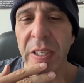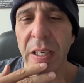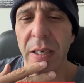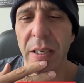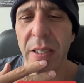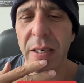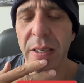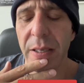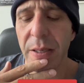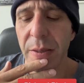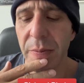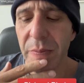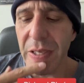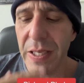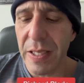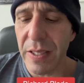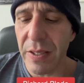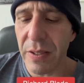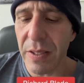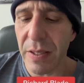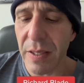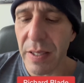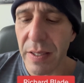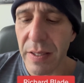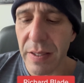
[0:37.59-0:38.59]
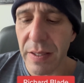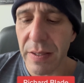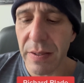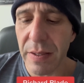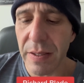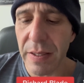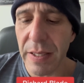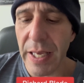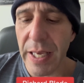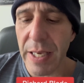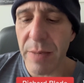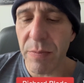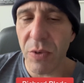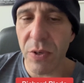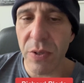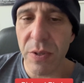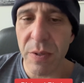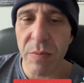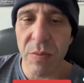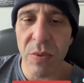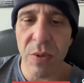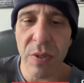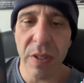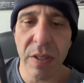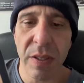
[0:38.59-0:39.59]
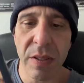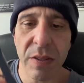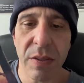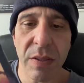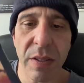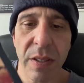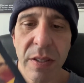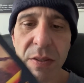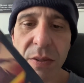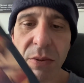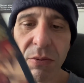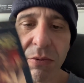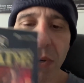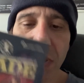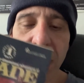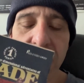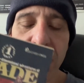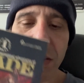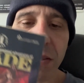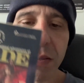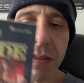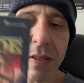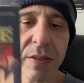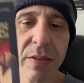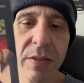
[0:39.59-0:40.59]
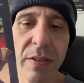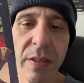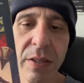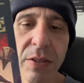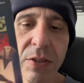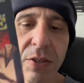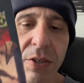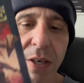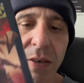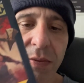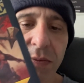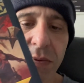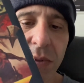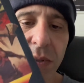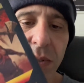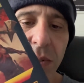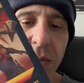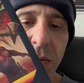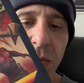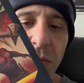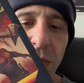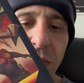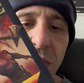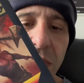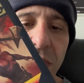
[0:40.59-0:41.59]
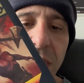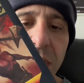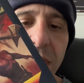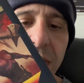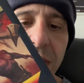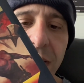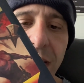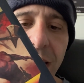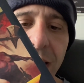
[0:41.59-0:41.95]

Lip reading: The name on the book is, the writer is Jeffrey Lord.